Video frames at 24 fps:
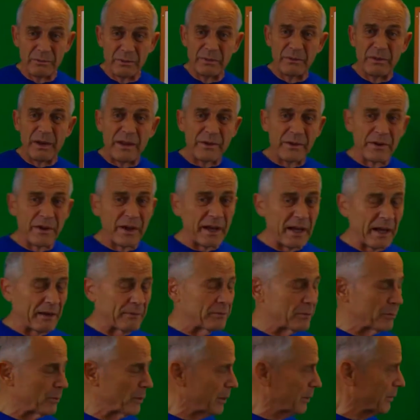We'd rather not
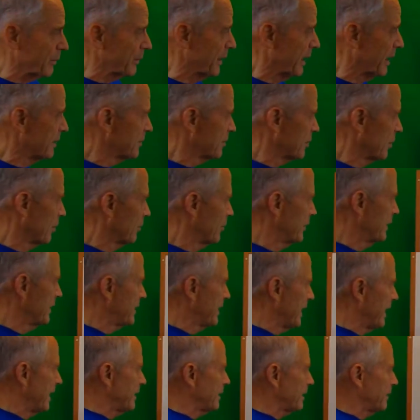have to work with it. So we
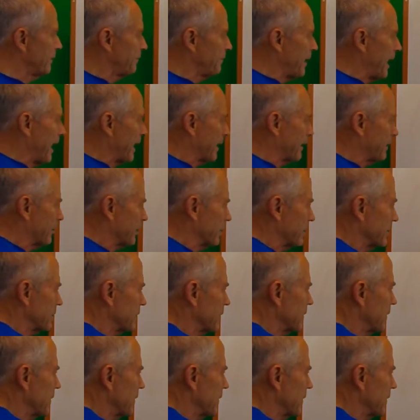take the factors.